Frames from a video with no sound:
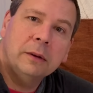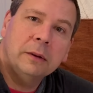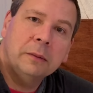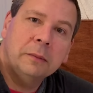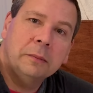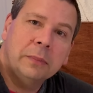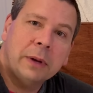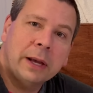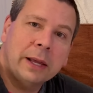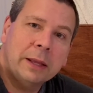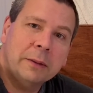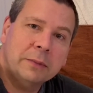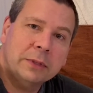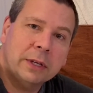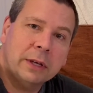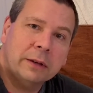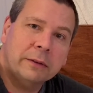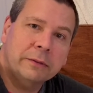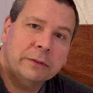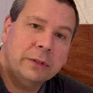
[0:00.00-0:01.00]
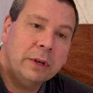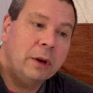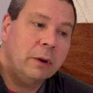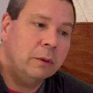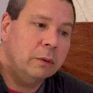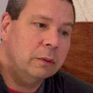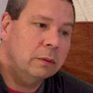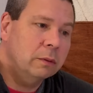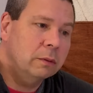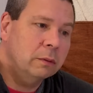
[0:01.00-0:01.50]
by himself.
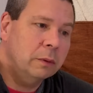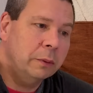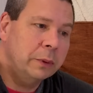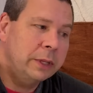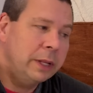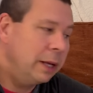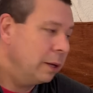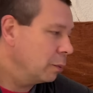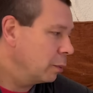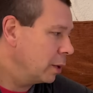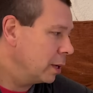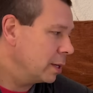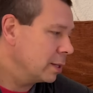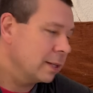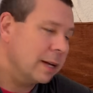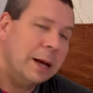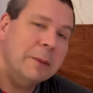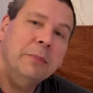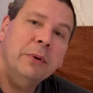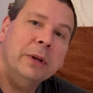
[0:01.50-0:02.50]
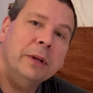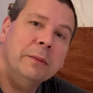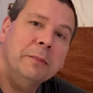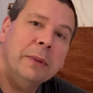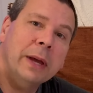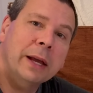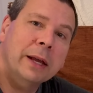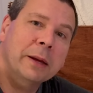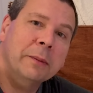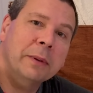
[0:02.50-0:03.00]
So what we did was I put him
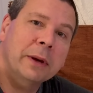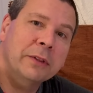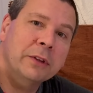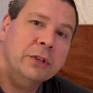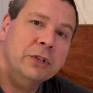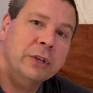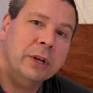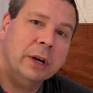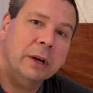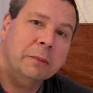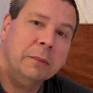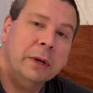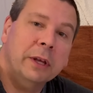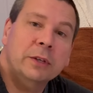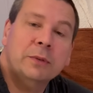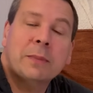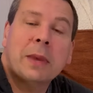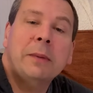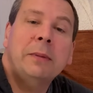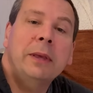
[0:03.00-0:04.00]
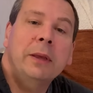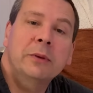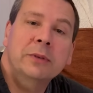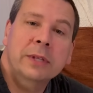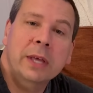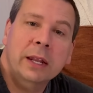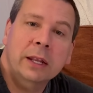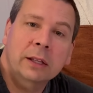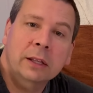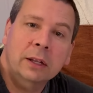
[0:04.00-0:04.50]
back up on the chair because maybe he was
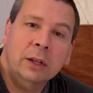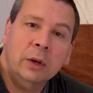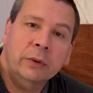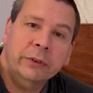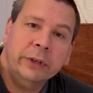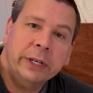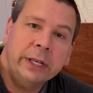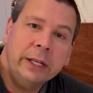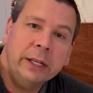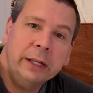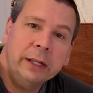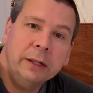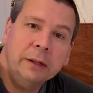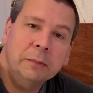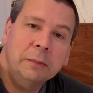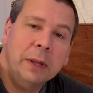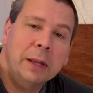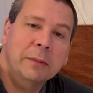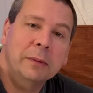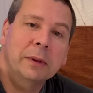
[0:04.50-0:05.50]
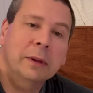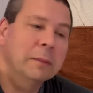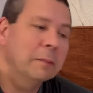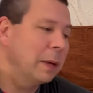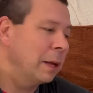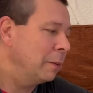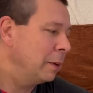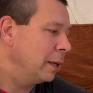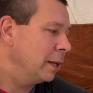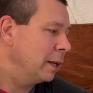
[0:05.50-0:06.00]
getting a little overheated, maybe
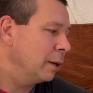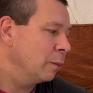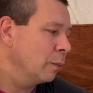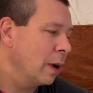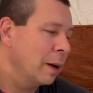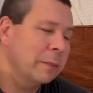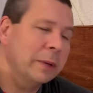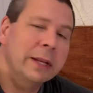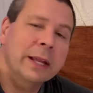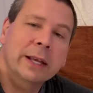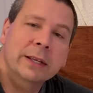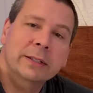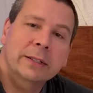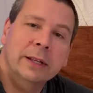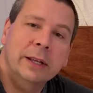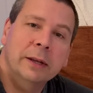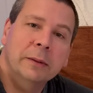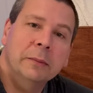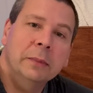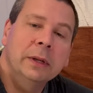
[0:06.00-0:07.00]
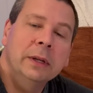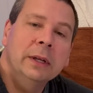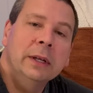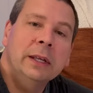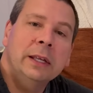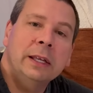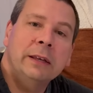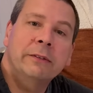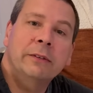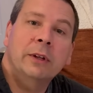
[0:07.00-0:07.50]
he didn't want me next to him,
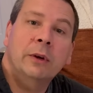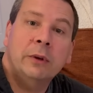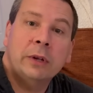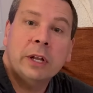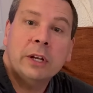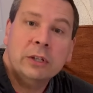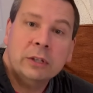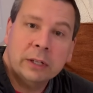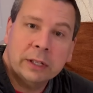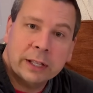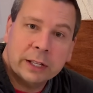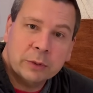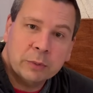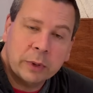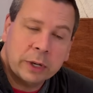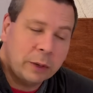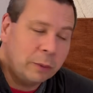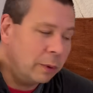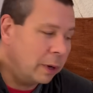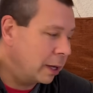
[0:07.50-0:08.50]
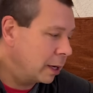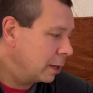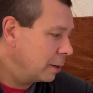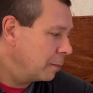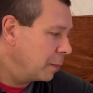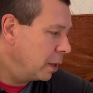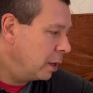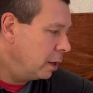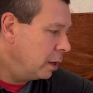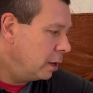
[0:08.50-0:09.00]
even though initially that's what he wanted.
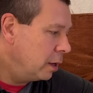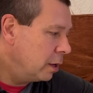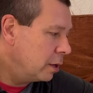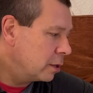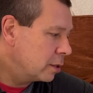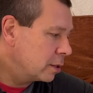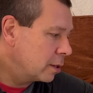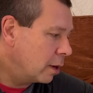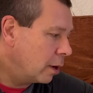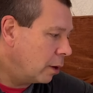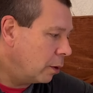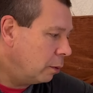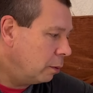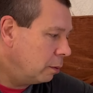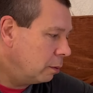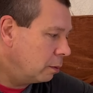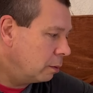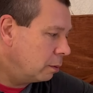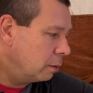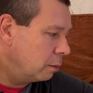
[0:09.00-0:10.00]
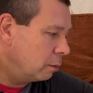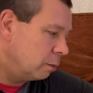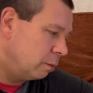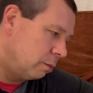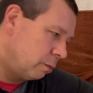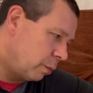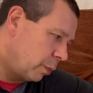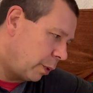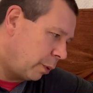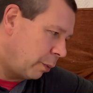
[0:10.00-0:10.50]
So
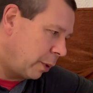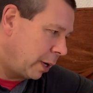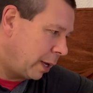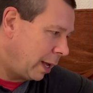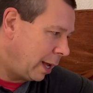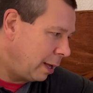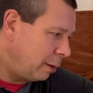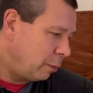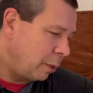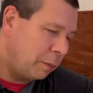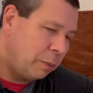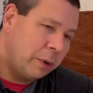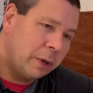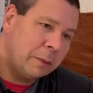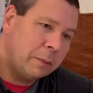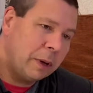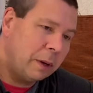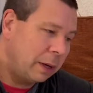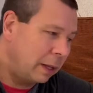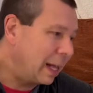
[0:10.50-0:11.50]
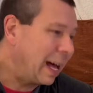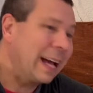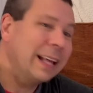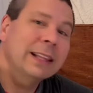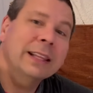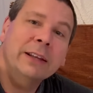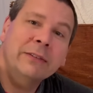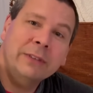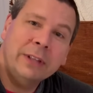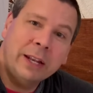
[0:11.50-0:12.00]
we went ahead, we put him up. I
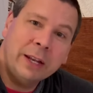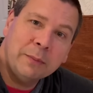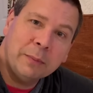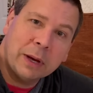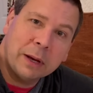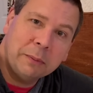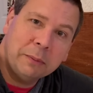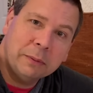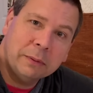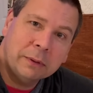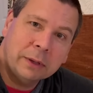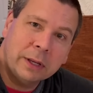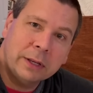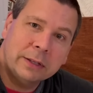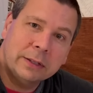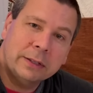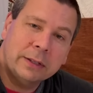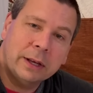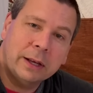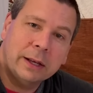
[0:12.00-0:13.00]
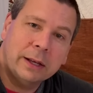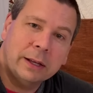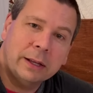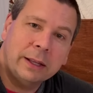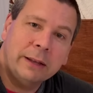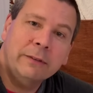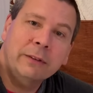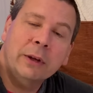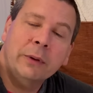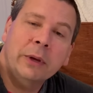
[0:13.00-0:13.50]
lifted him up because
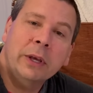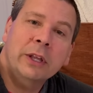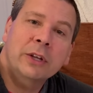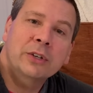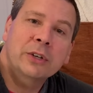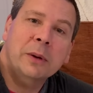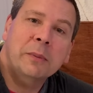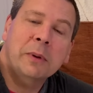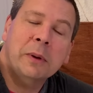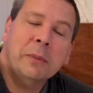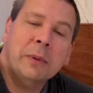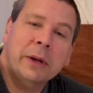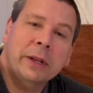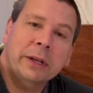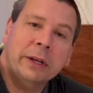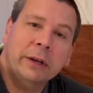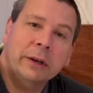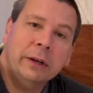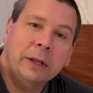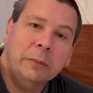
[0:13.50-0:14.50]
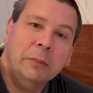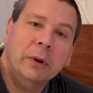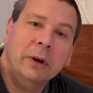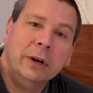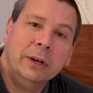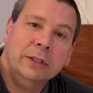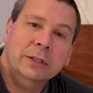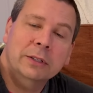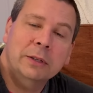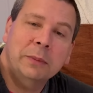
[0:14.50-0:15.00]
even though he can jump up on here, he
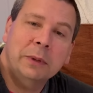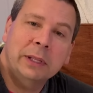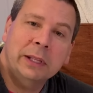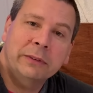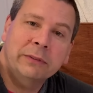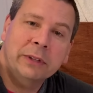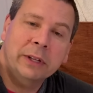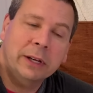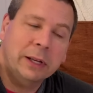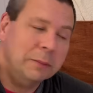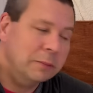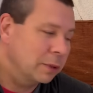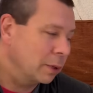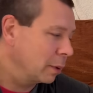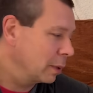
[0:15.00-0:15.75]
barks to be lifted up. So I